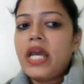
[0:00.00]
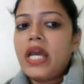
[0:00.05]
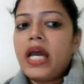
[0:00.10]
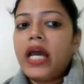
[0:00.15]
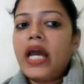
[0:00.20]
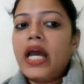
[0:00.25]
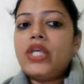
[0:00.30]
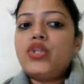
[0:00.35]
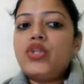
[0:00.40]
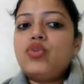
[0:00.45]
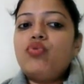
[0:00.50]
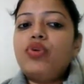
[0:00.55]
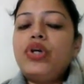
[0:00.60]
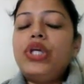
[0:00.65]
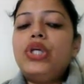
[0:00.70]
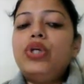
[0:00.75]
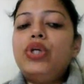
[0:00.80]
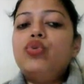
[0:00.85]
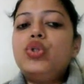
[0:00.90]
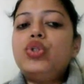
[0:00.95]
As we
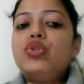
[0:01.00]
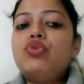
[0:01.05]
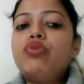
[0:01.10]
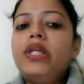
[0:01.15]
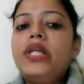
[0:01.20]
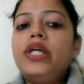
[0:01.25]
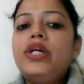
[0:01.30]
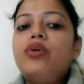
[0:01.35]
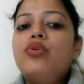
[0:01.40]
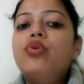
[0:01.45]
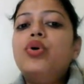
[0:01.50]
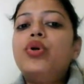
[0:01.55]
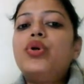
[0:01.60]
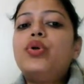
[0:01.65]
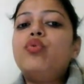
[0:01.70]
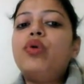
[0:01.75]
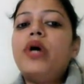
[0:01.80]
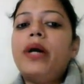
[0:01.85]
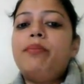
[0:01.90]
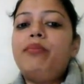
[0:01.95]
usually go
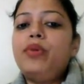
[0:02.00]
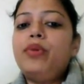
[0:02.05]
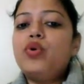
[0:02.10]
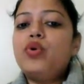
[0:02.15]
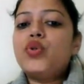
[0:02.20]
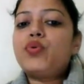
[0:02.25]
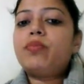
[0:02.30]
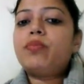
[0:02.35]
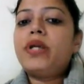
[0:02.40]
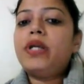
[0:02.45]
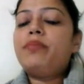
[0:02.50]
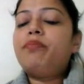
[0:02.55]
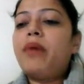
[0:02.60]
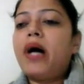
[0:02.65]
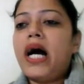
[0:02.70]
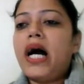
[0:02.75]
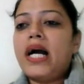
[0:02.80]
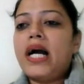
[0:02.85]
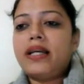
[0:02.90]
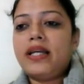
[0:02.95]
to amusement
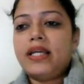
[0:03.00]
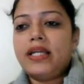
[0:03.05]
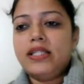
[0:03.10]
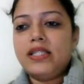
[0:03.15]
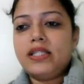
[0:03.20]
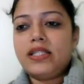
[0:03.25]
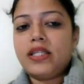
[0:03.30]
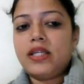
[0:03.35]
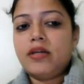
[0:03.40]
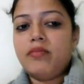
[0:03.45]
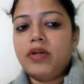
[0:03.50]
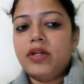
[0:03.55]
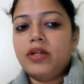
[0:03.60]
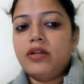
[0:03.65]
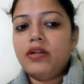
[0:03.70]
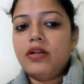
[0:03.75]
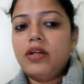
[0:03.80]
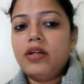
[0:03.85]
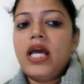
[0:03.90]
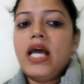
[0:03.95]
park in summer,
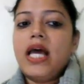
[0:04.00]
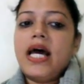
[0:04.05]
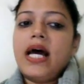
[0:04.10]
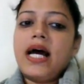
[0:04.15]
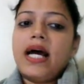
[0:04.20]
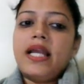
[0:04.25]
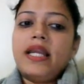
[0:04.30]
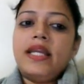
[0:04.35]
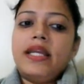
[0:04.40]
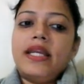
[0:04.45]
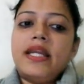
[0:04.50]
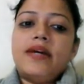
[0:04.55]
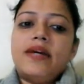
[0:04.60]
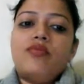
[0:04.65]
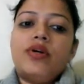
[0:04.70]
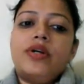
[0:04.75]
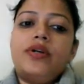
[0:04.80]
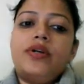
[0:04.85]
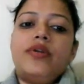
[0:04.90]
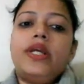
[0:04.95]
I
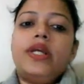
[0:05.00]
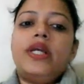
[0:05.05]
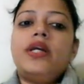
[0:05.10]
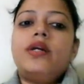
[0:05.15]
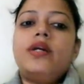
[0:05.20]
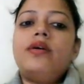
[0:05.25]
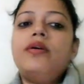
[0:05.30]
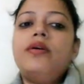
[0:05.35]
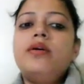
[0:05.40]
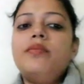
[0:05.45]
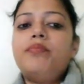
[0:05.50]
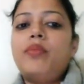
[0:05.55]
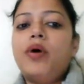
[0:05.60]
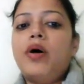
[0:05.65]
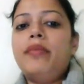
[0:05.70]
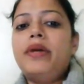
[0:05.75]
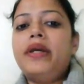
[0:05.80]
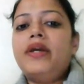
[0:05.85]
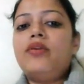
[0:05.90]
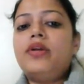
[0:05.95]
never drink
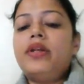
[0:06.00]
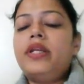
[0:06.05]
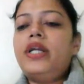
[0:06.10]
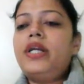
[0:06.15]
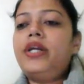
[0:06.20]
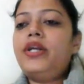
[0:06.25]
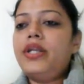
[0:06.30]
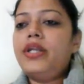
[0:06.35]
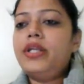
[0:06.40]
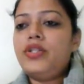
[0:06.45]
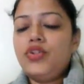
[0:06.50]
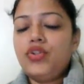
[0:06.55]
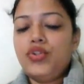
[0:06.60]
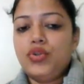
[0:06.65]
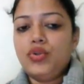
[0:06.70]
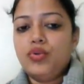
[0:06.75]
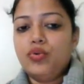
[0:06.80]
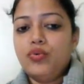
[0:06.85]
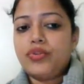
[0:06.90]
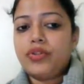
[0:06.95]
pomegranate
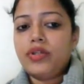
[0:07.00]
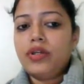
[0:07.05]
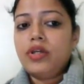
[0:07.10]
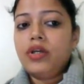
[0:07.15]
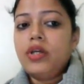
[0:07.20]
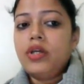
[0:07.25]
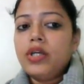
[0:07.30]
juice.